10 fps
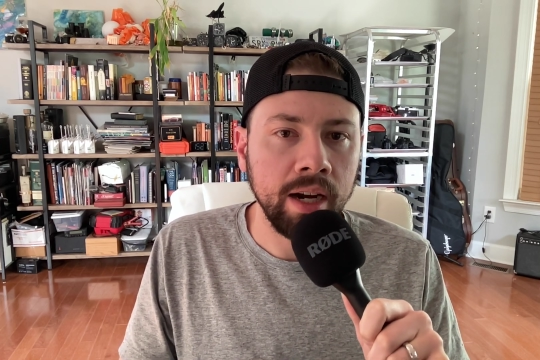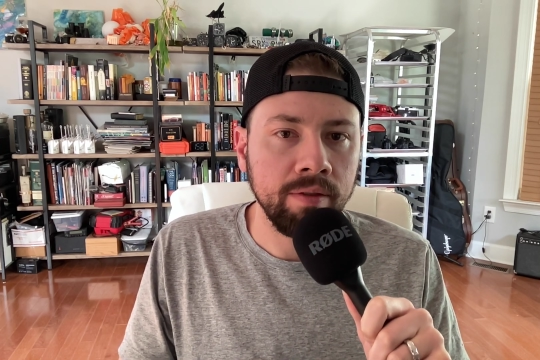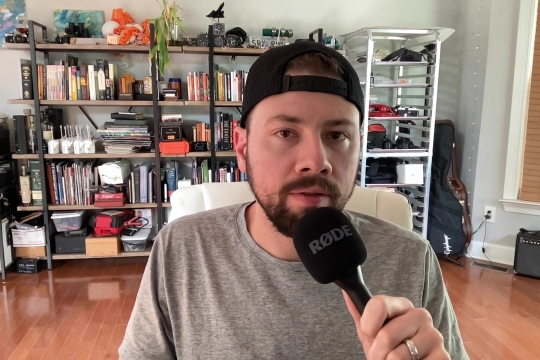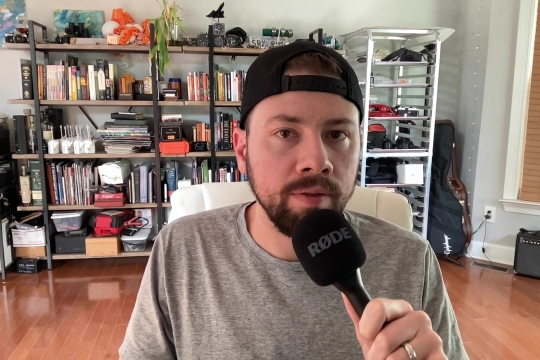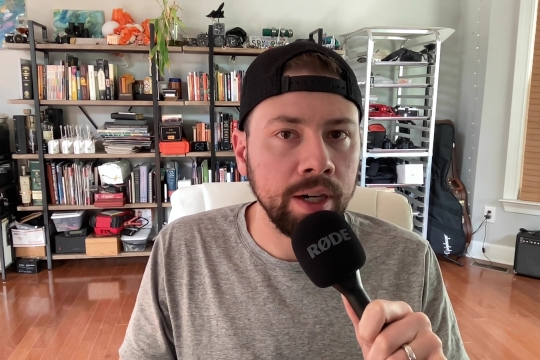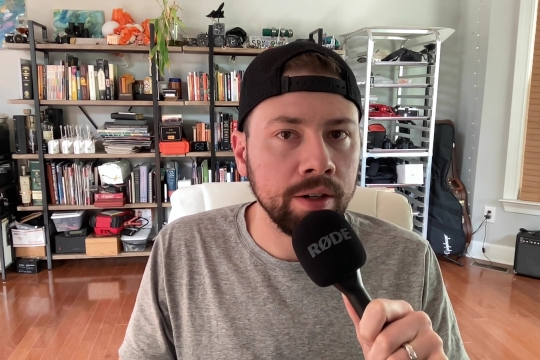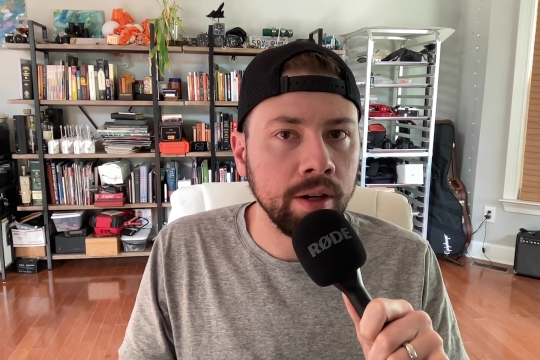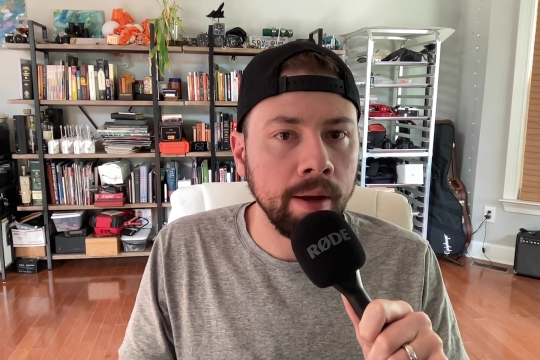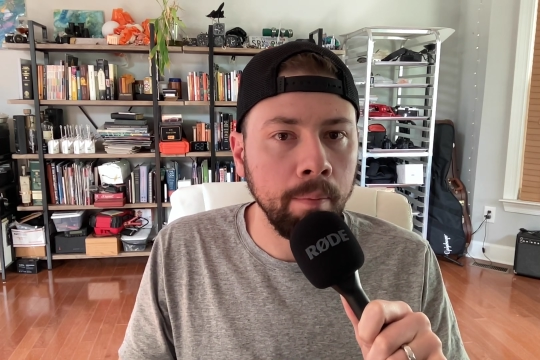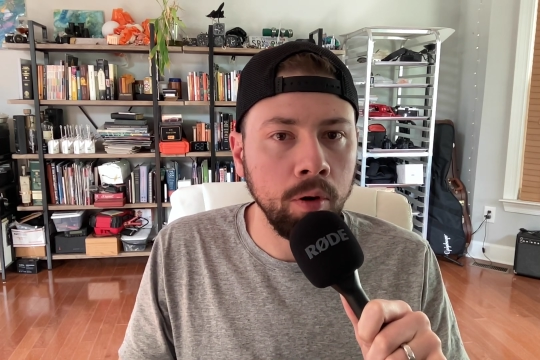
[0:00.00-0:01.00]
a
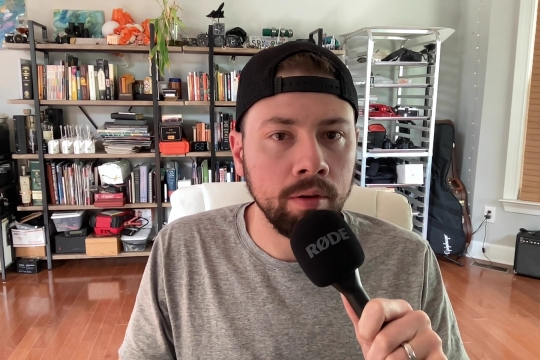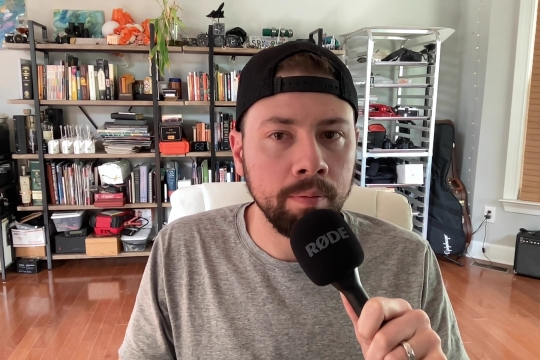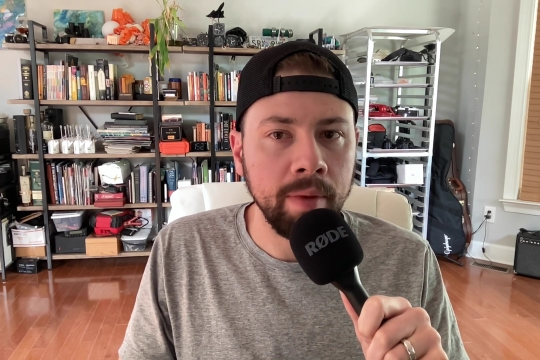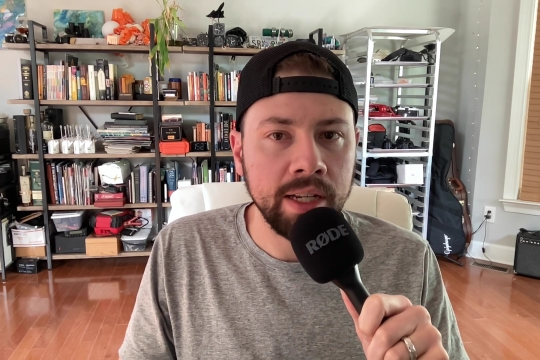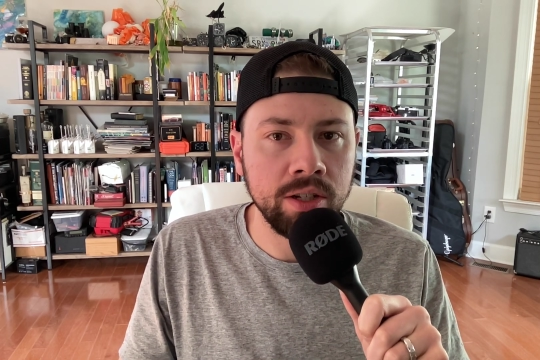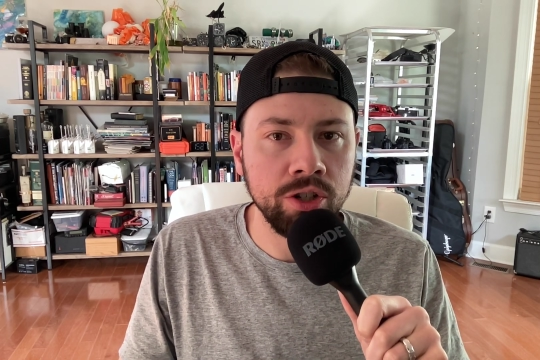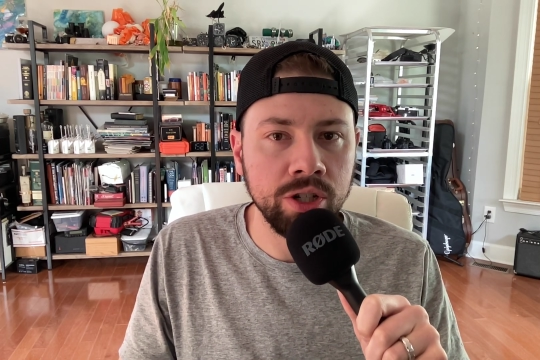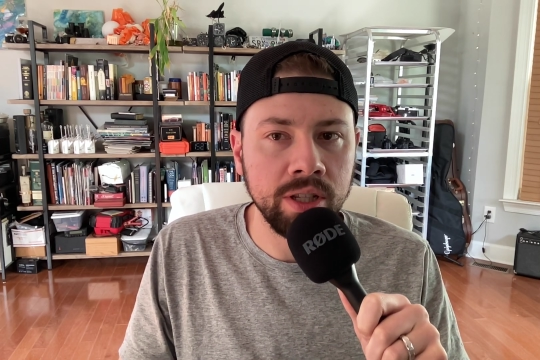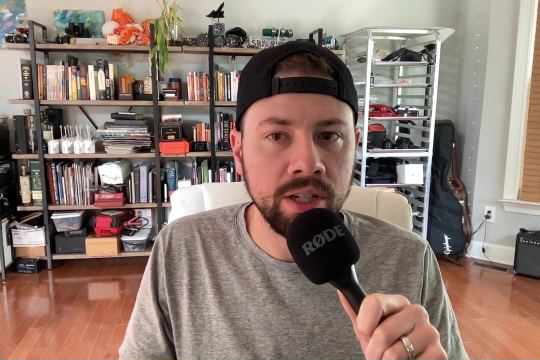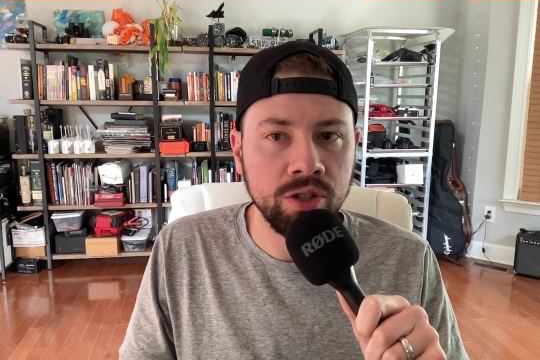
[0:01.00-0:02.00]
fairly important message
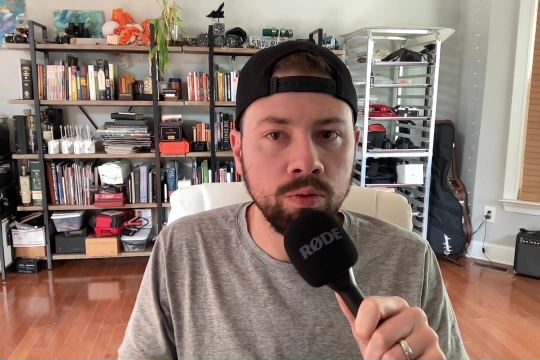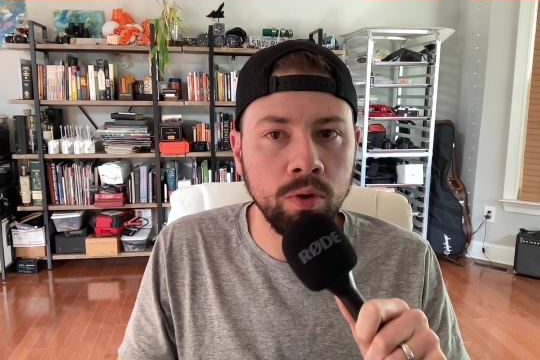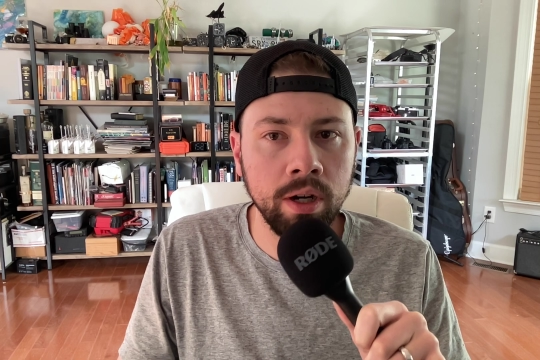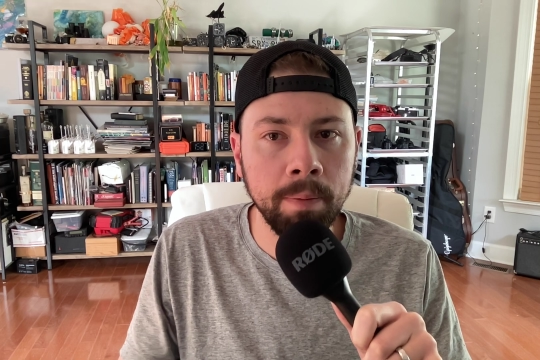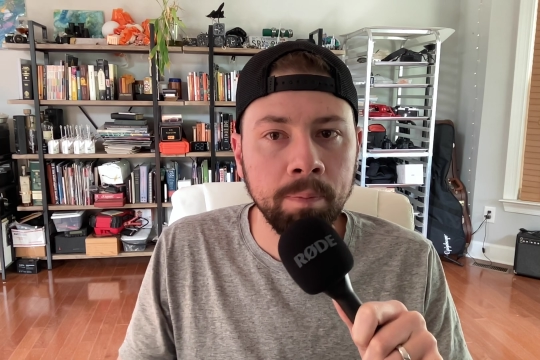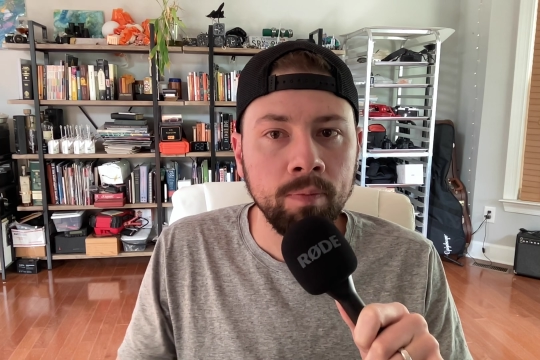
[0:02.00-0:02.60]
in this one.